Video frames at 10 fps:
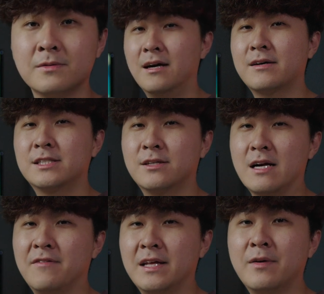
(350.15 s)
Okay, so
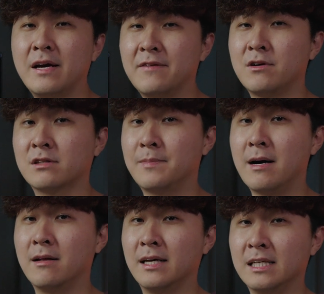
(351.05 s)
everything we have talked
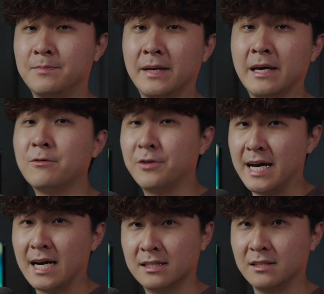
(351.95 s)
about is being
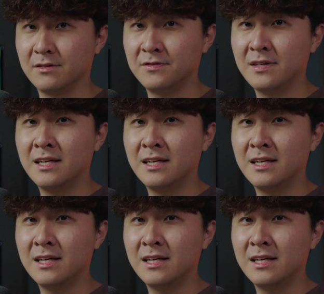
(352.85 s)
reactive.